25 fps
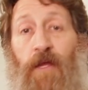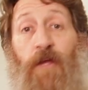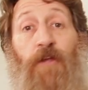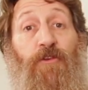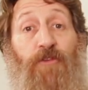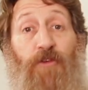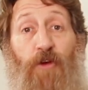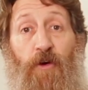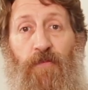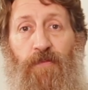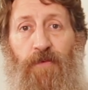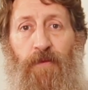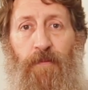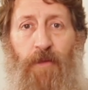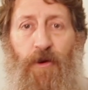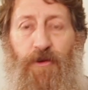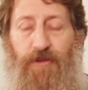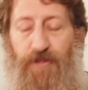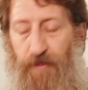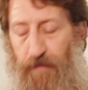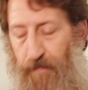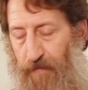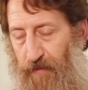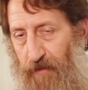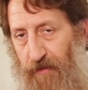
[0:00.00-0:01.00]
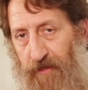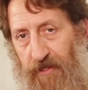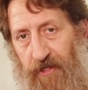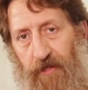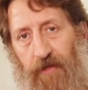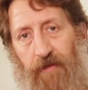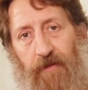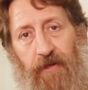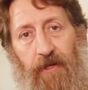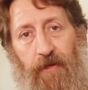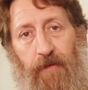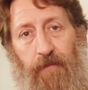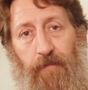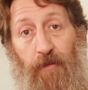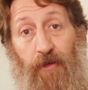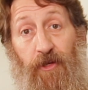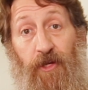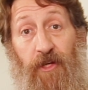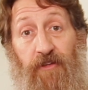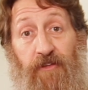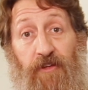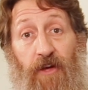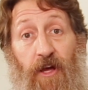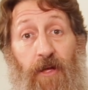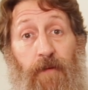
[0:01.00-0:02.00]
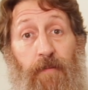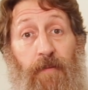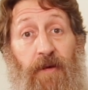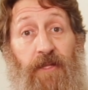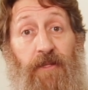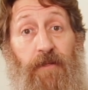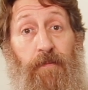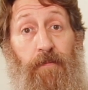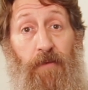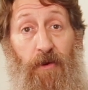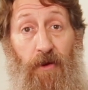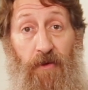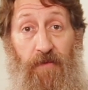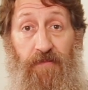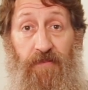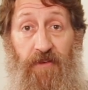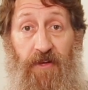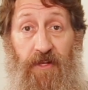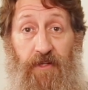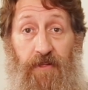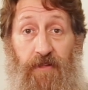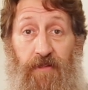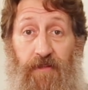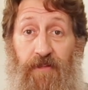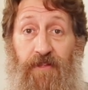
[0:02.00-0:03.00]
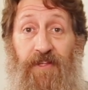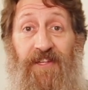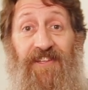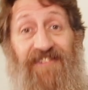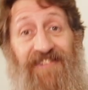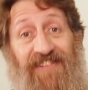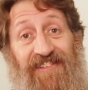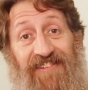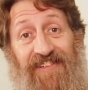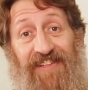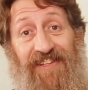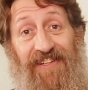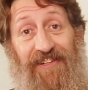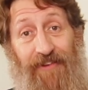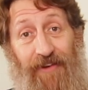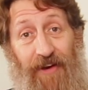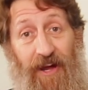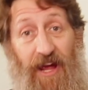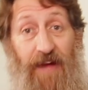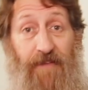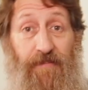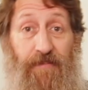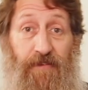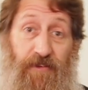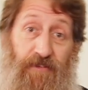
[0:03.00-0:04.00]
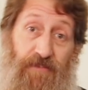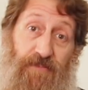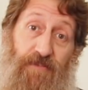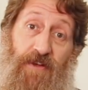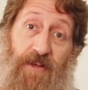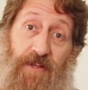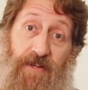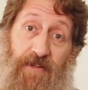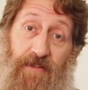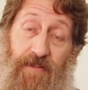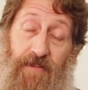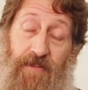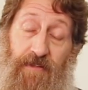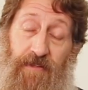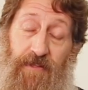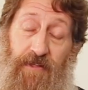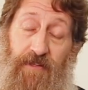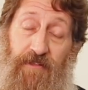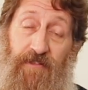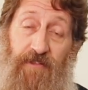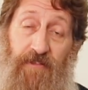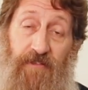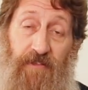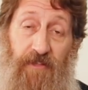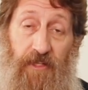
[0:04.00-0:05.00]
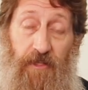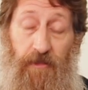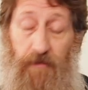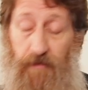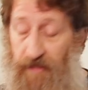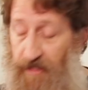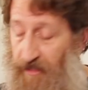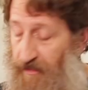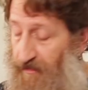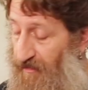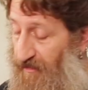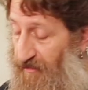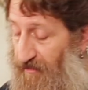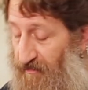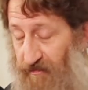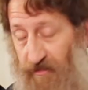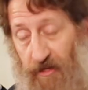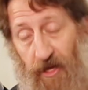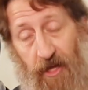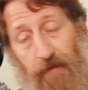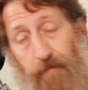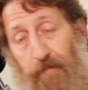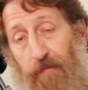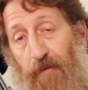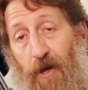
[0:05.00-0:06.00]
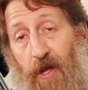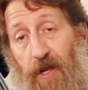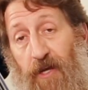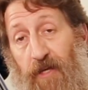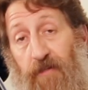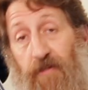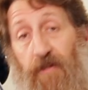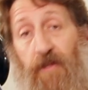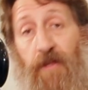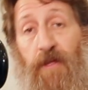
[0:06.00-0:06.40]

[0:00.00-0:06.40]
Joe from Motion Pro here, and we're going to talk about the Pro funnel. This isn't your average funnel. This is a uniquely designed product